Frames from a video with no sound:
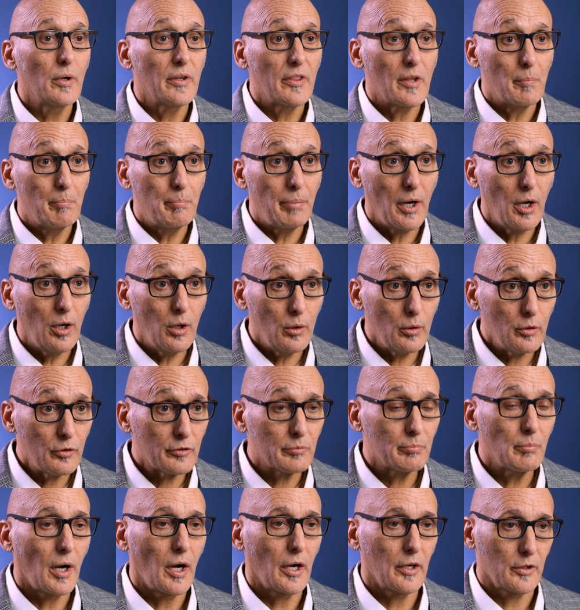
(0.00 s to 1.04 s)
with a
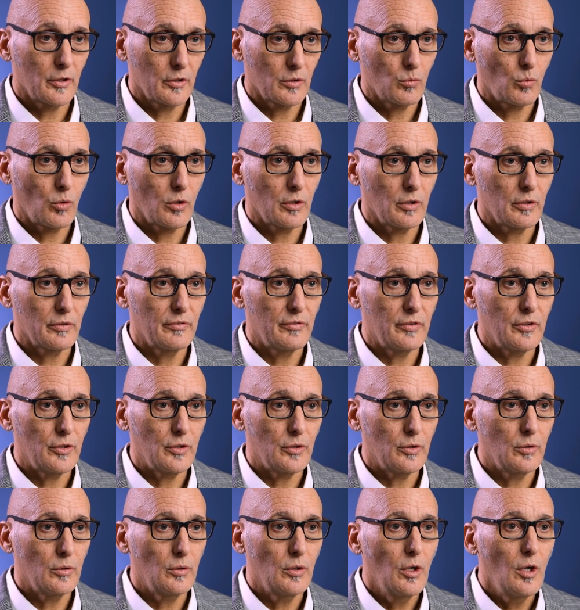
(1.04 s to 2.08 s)
postmodern
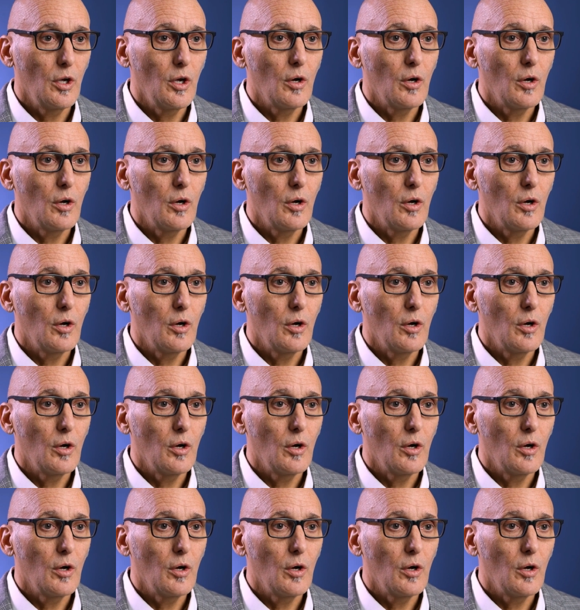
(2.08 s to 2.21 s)
worldview